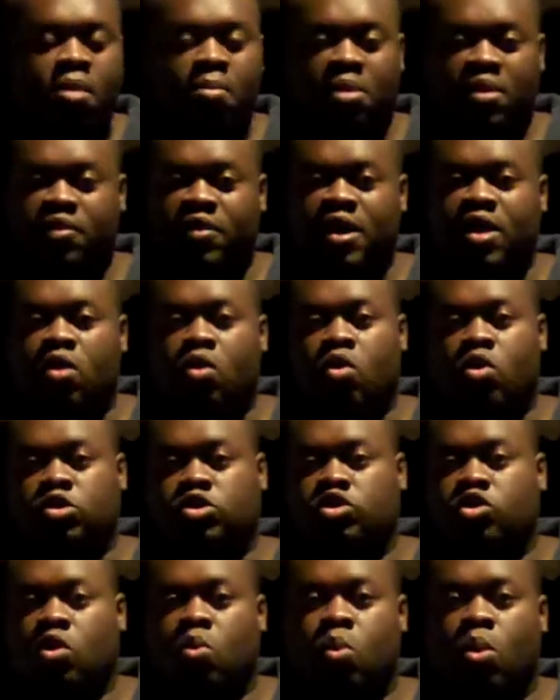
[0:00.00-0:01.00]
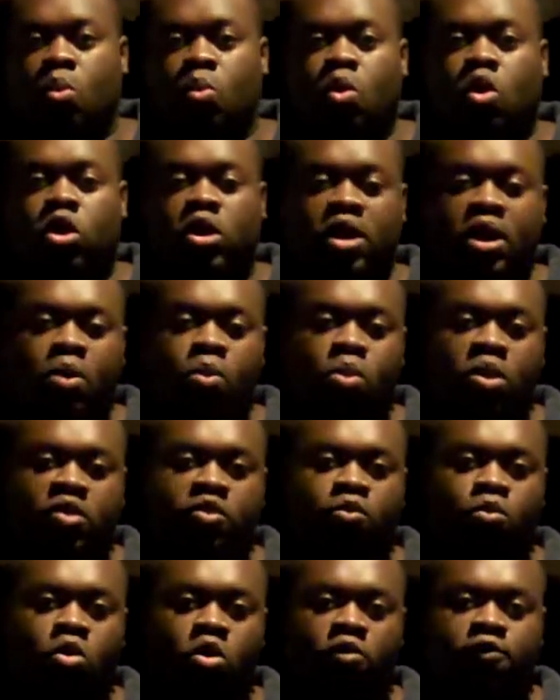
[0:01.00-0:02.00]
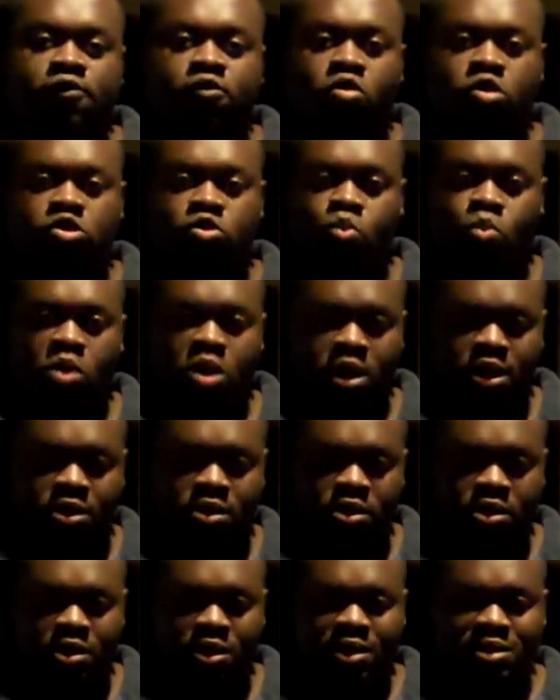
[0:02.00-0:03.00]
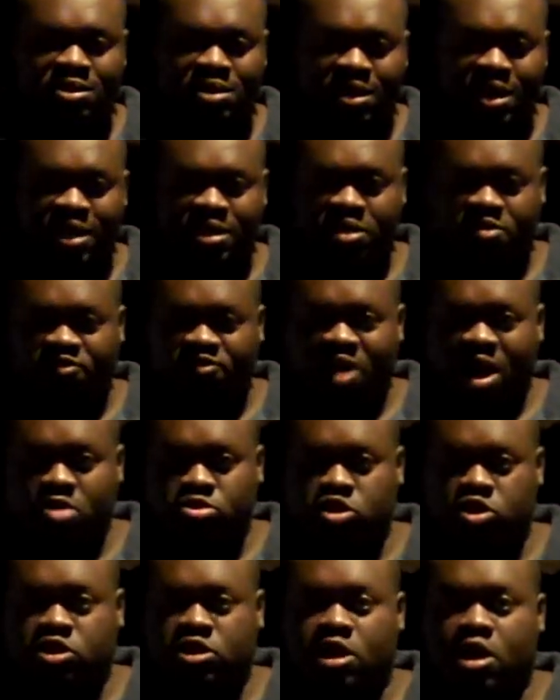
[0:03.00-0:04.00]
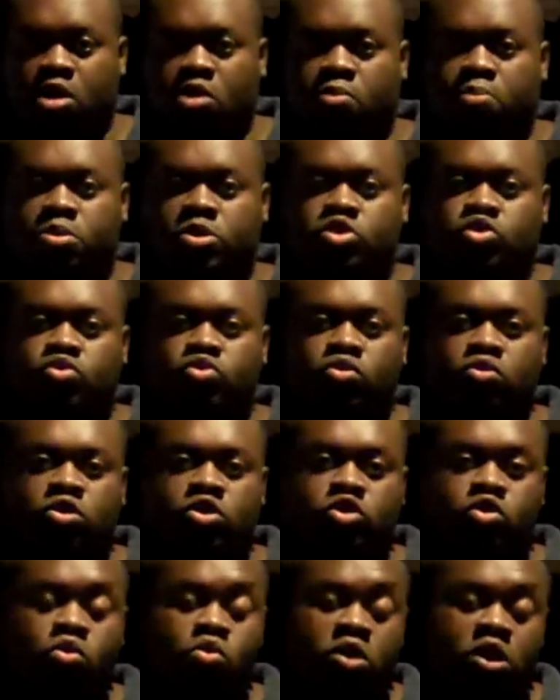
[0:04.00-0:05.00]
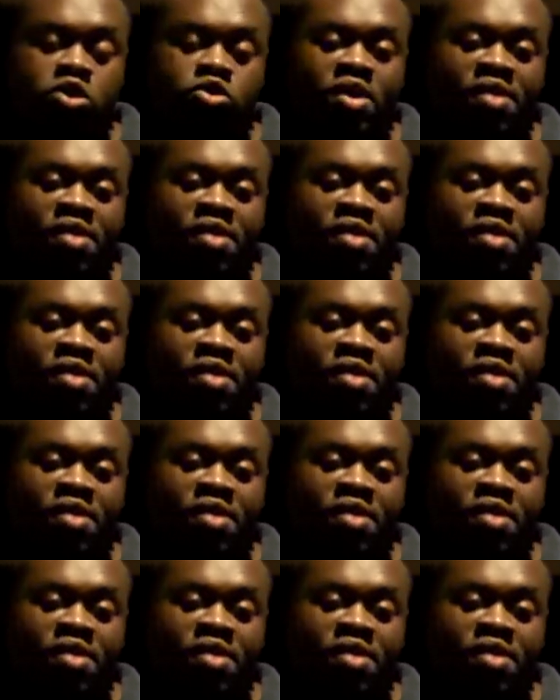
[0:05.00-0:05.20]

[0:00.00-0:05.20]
But they also were working with Workforce One to get the vouchers to help put you through the schooling.